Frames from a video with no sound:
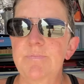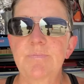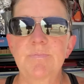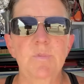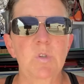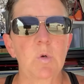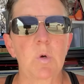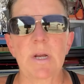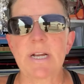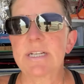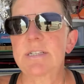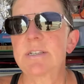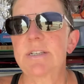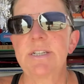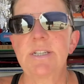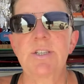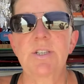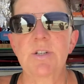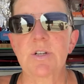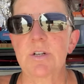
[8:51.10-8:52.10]

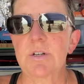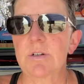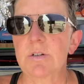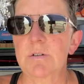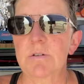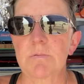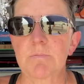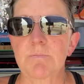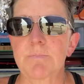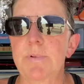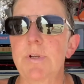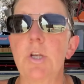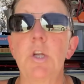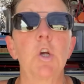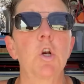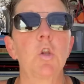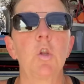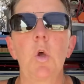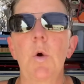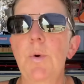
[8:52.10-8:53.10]
Craigslist or
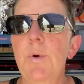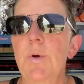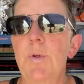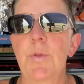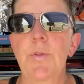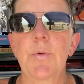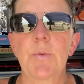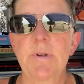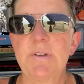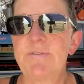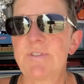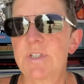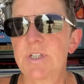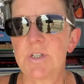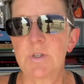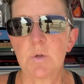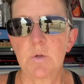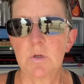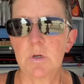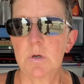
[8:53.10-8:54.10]
your local thrift
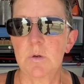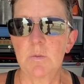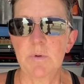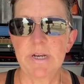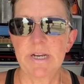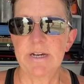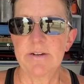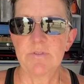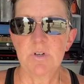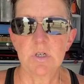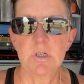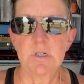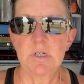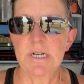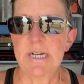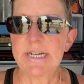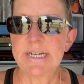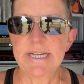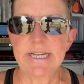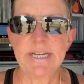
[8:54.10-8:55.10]
store or whatever
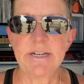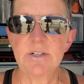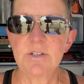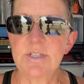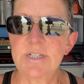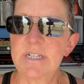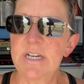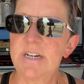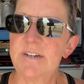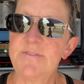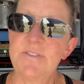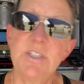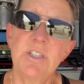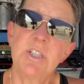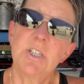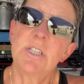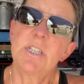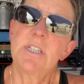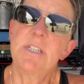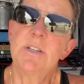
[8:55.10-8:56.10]
and get your stuff and
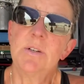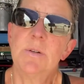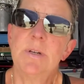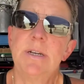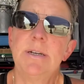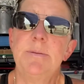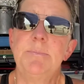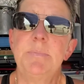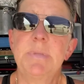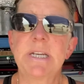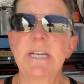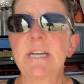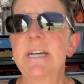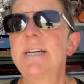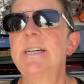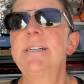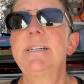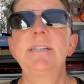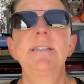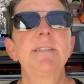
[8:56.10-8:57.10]
just do it,
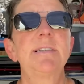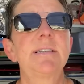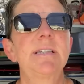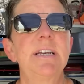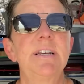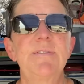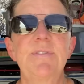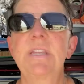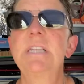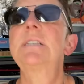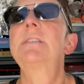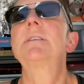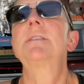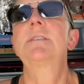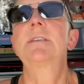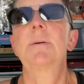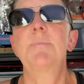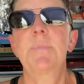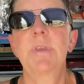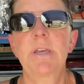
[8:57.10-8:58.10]
because if this is
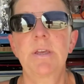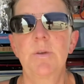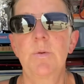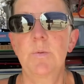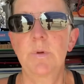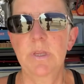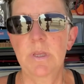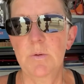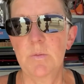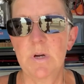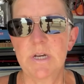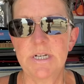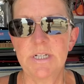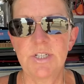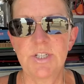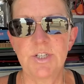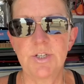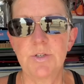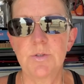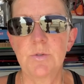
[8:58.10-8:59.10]
something you really want to
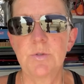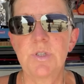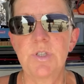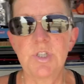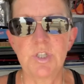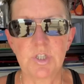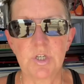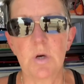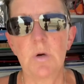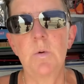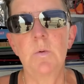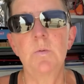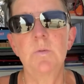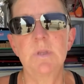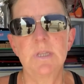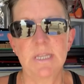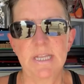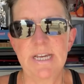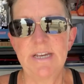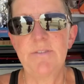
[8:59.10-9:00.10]
do, don't
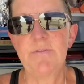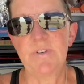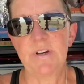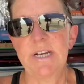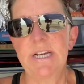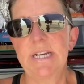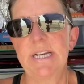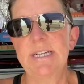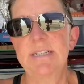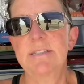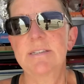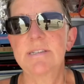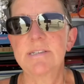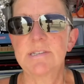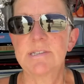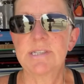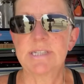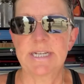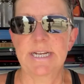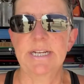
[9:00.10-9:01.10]
let finances
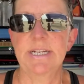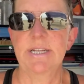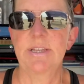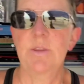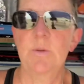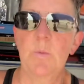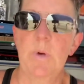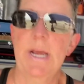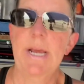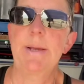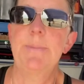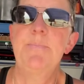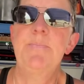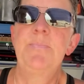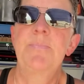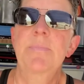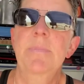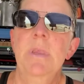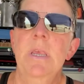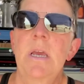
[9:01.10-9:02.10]
stand in the way.
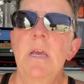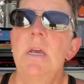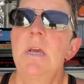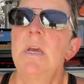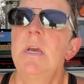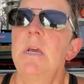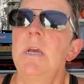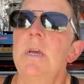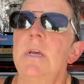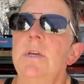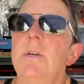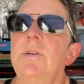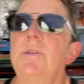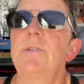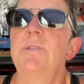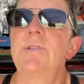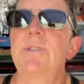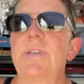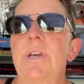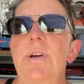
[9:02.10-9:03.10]

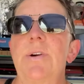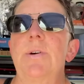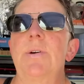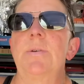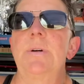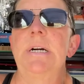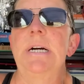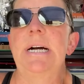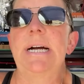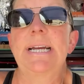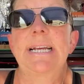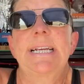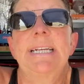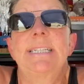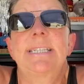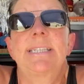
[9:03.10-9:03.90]
So I guess